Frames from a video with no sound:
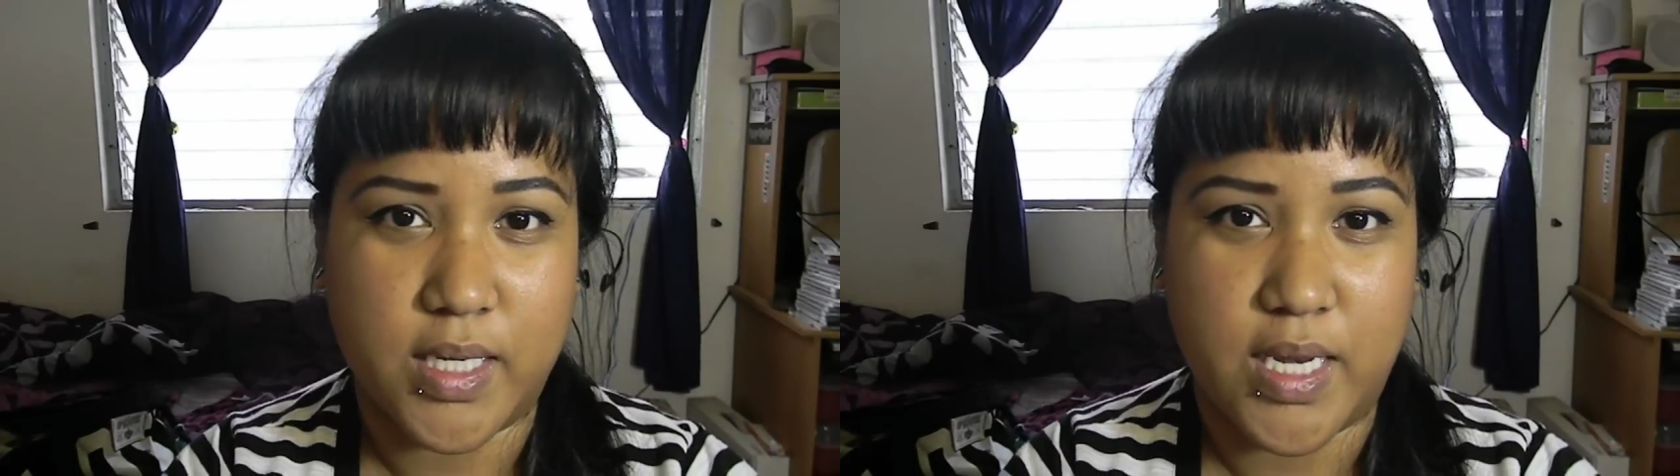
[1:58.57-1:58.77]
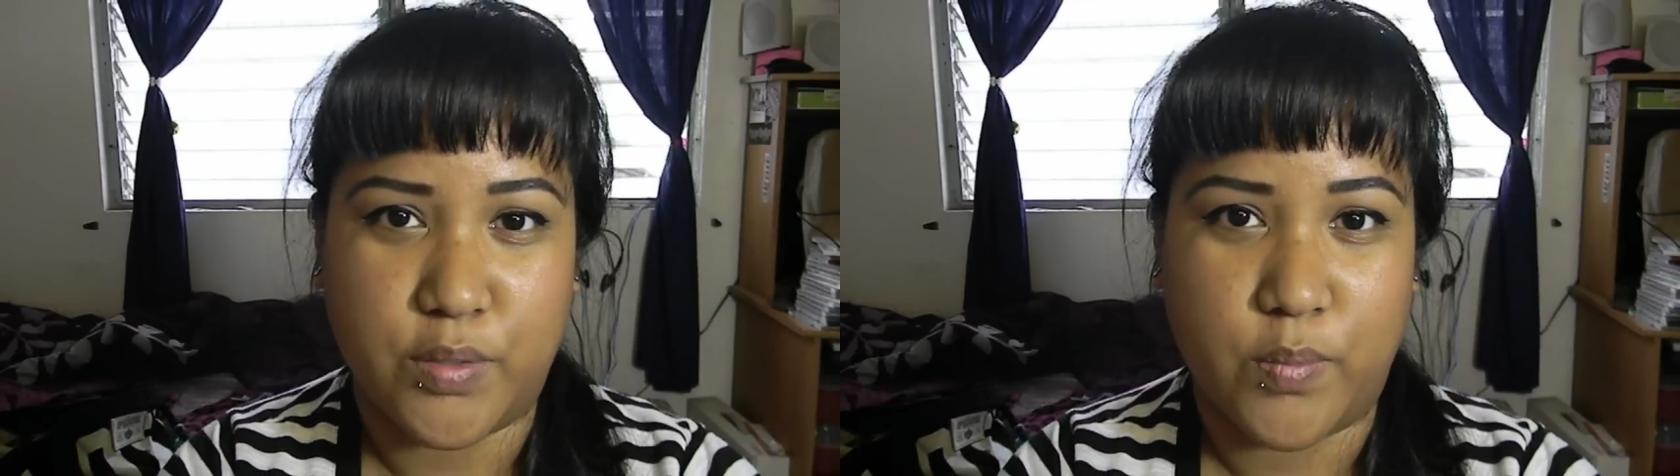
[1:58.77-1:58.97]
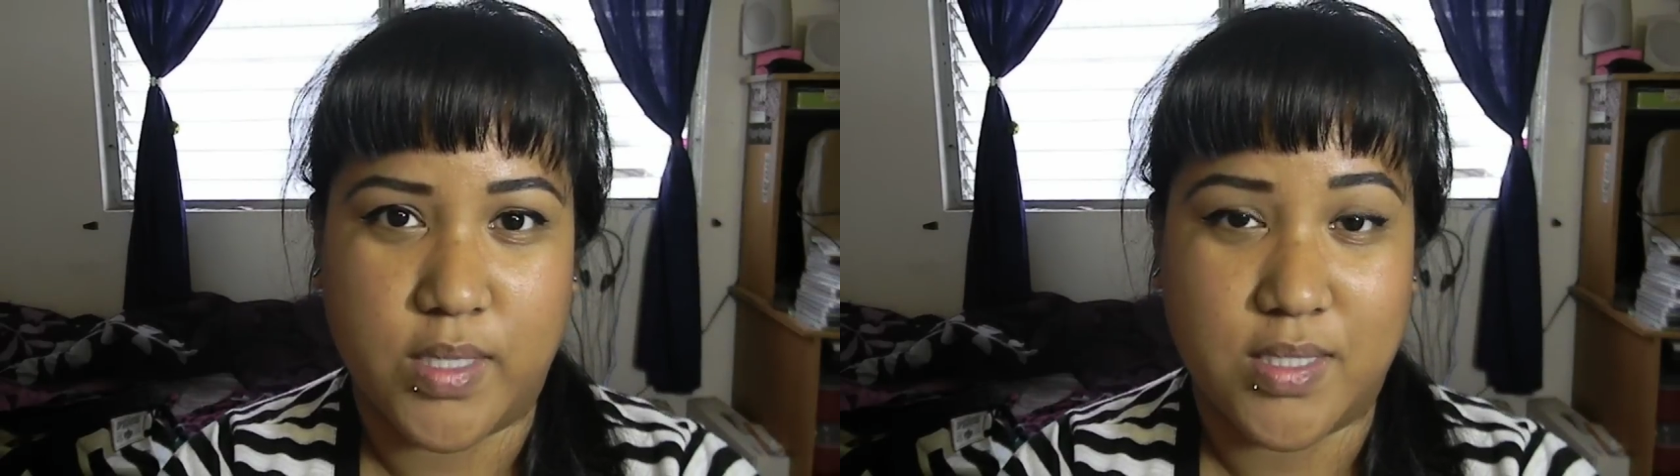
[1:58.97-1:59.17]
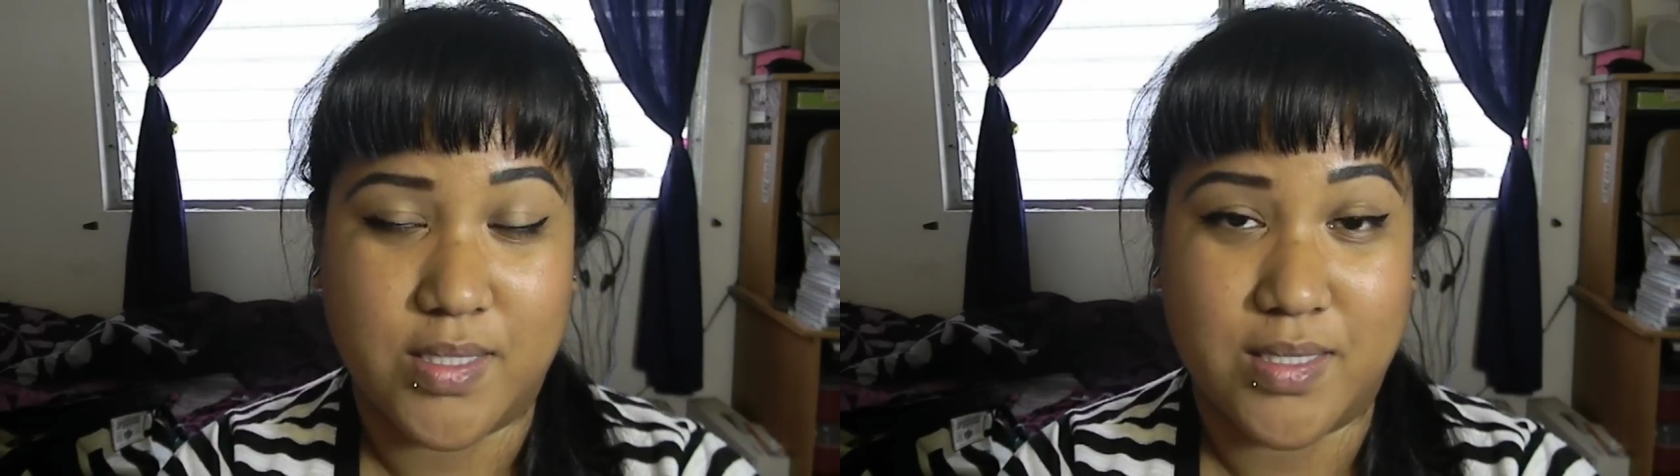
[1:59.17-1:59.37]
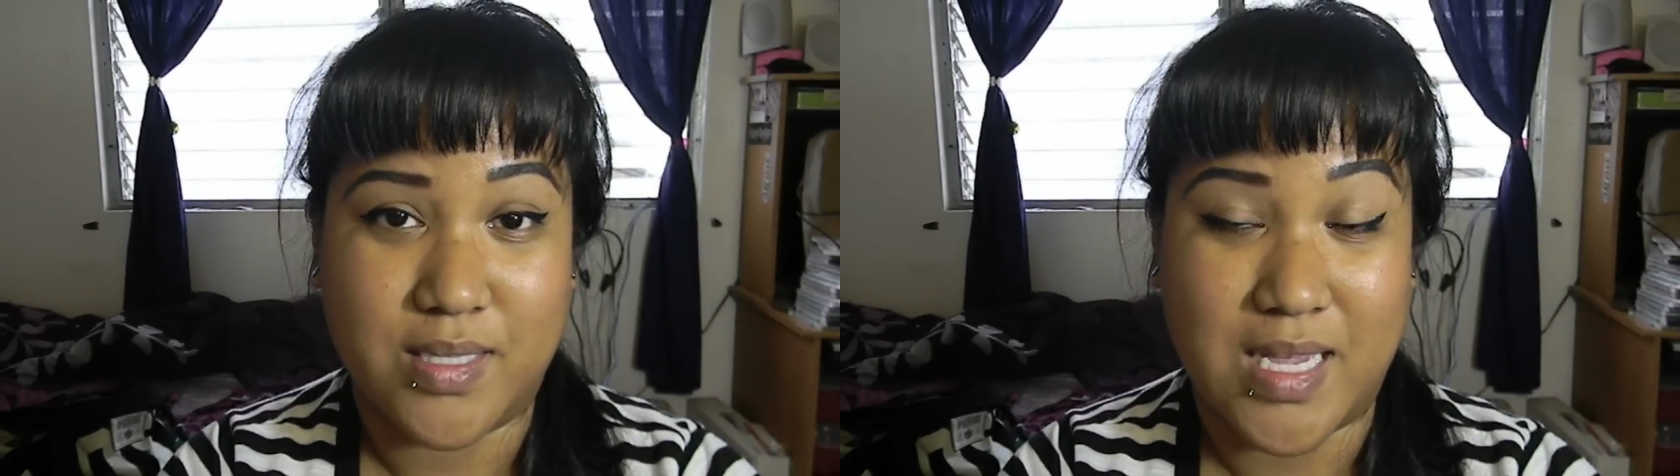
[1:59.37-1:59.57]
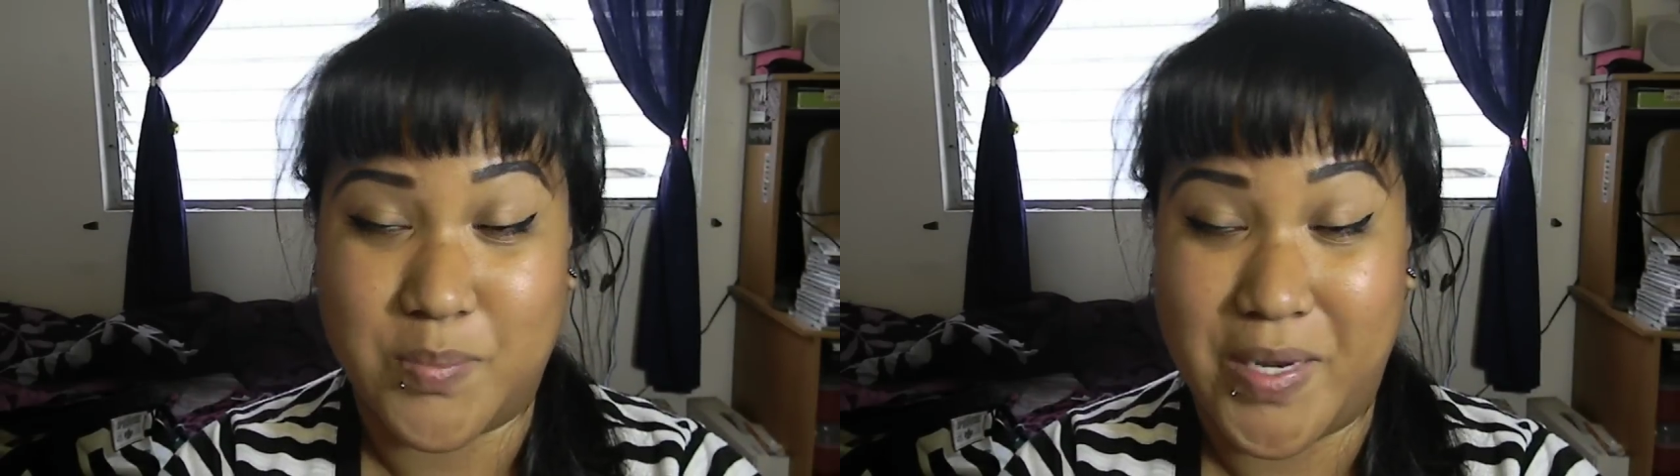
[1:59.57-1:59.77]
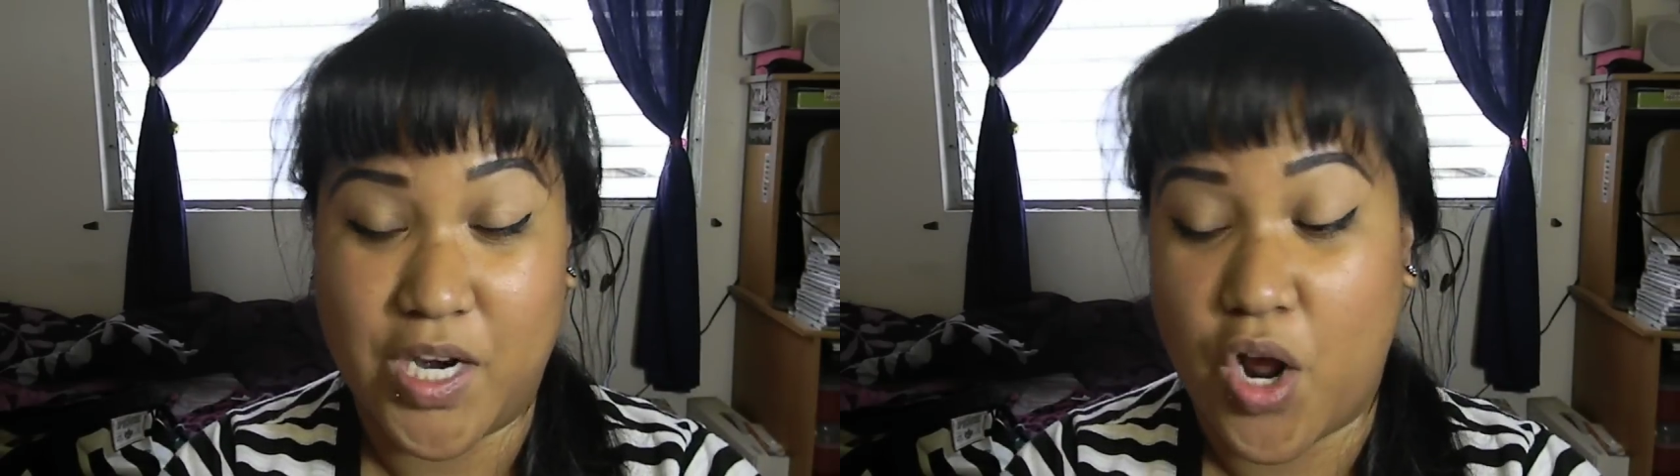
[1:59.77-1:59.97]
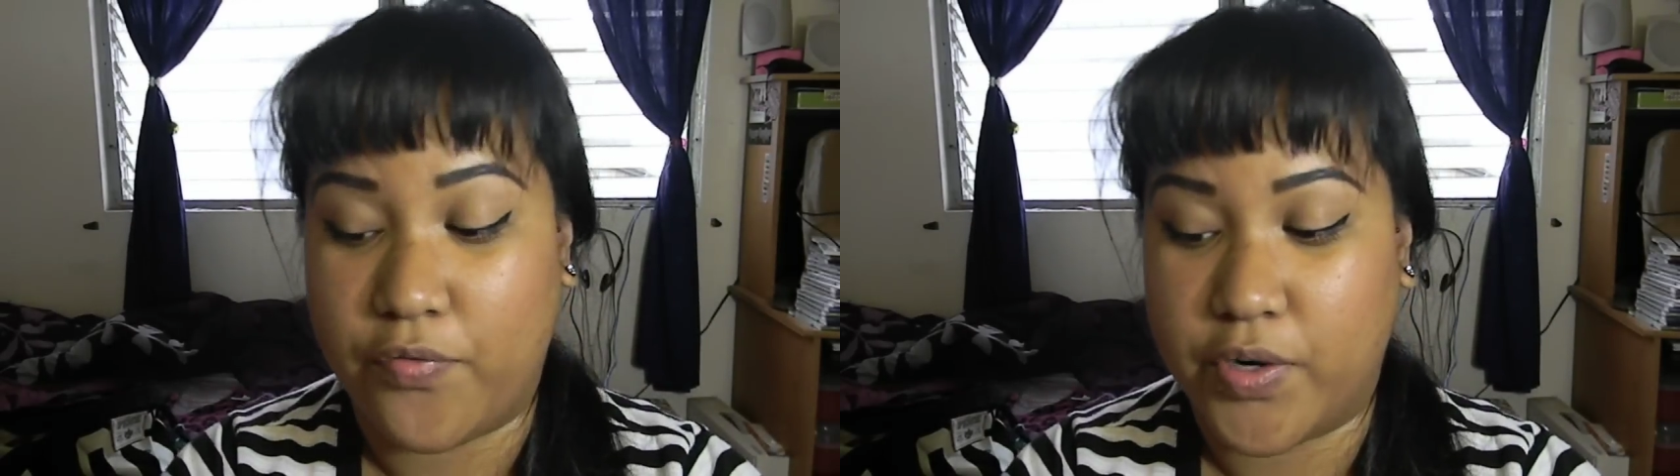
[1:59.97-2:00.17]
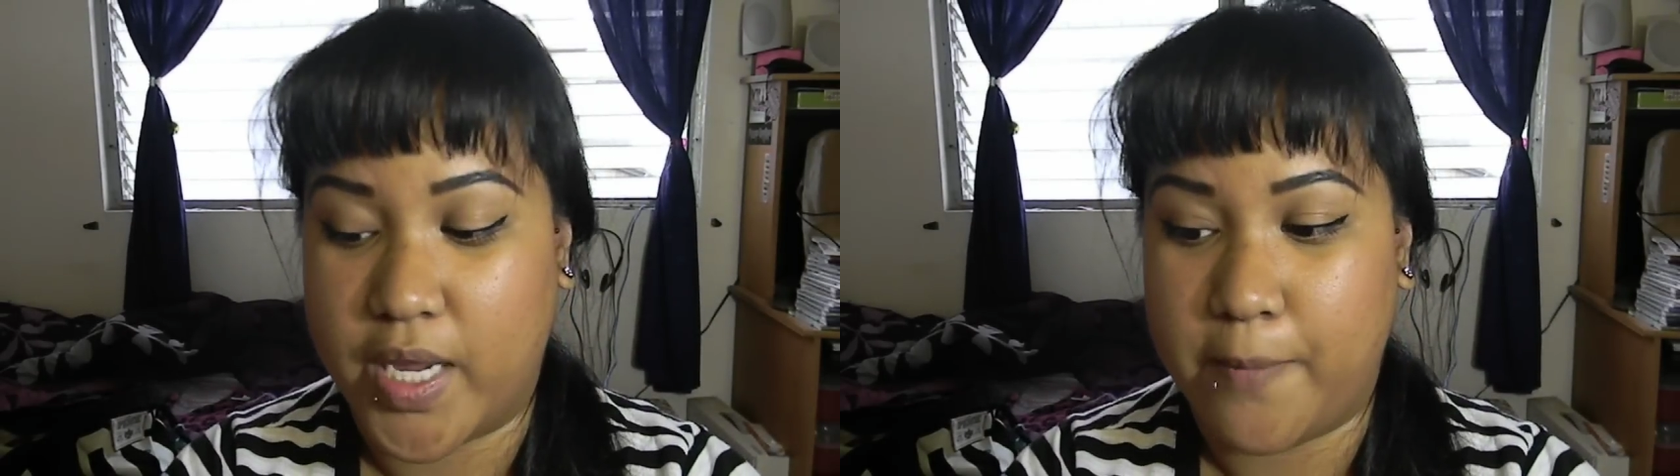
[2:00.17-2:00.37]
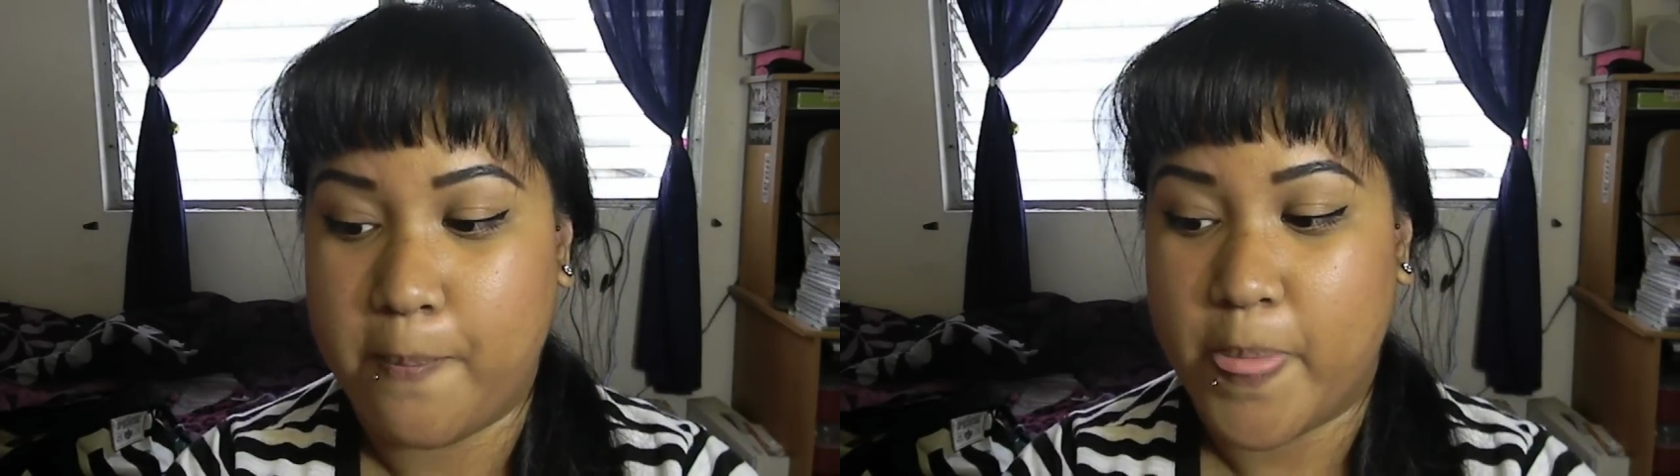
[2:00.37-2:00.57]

anyone has made an offer yet.